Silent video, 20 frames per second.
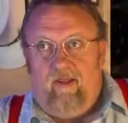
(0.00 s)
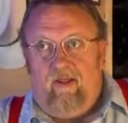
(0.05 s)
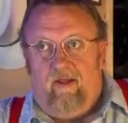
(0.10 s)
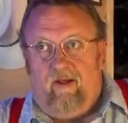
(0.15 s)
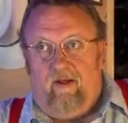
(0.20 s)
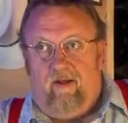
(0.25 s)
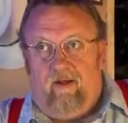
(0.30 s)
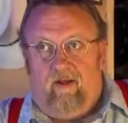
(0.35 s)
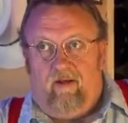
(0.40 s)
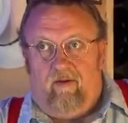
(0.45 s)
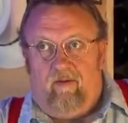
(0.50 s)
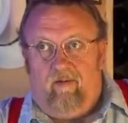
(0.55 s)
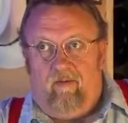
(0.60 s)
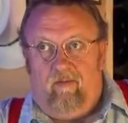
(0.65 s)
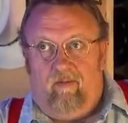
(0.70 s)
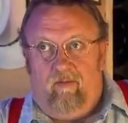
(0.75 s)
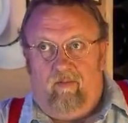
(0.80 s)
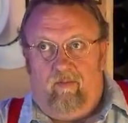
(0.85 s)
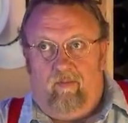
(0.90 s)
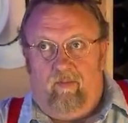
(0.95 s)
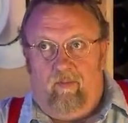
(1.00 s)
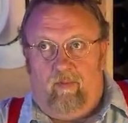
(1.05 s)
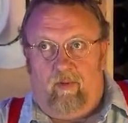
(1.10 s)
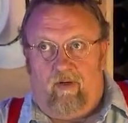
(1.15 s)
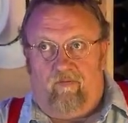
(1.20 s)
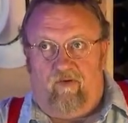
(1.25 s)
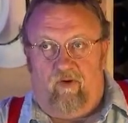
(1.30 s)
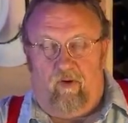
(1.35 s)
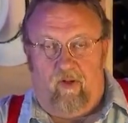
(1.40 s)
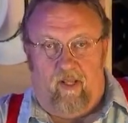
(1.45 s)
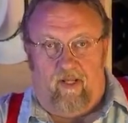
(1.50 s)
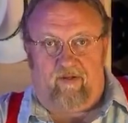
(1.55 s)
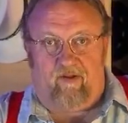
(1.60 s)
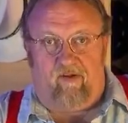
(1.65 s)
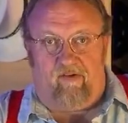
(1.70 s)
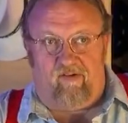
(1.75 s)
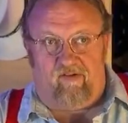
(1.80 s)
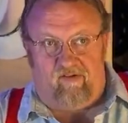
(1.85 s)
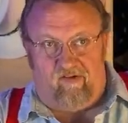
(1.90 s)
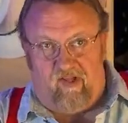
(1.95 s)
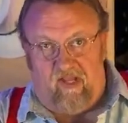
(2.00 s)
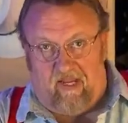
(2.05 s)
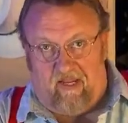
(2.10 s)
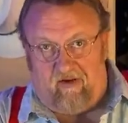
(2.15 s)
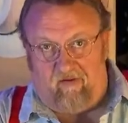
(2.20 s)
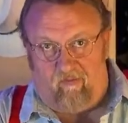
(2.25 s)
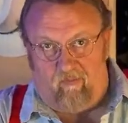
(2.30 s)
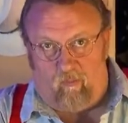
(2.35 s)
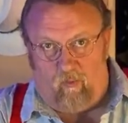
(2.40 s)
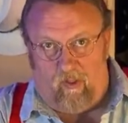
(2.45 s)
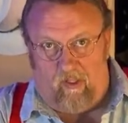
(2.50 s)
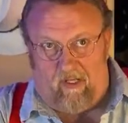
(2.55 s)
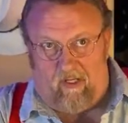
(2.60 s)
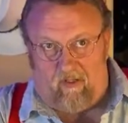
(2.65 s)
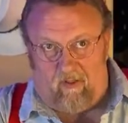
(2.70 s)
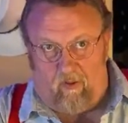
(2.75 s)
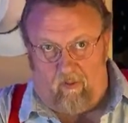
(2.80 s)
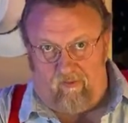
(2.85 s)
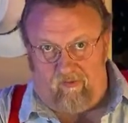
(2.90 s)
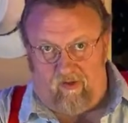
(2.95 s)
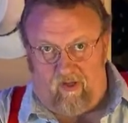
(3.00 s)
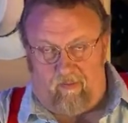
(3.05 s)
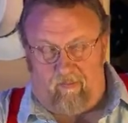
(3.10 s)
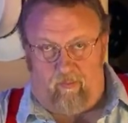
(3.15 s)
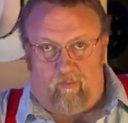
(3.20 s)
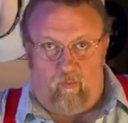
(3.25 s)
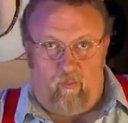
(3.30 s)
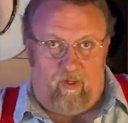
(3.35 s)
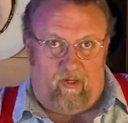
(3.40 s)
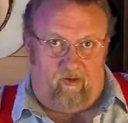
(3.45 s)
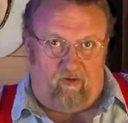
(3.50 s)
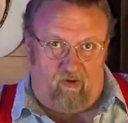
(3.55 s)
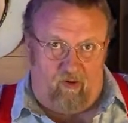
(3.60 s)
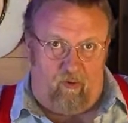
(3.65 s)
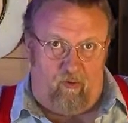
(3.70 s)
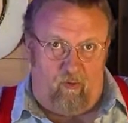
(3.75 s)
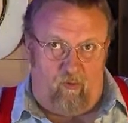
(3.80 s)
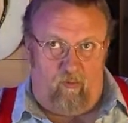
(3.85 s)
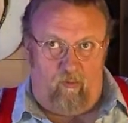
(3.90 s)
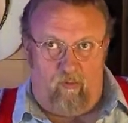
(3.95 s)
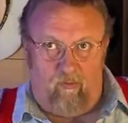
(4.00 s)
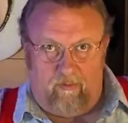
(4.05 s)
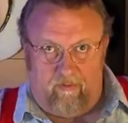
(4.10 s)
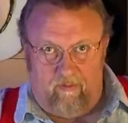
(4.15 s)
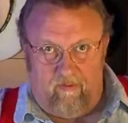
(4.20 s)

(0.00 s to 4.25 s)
Uh, but if you'd like to see it really close up, we do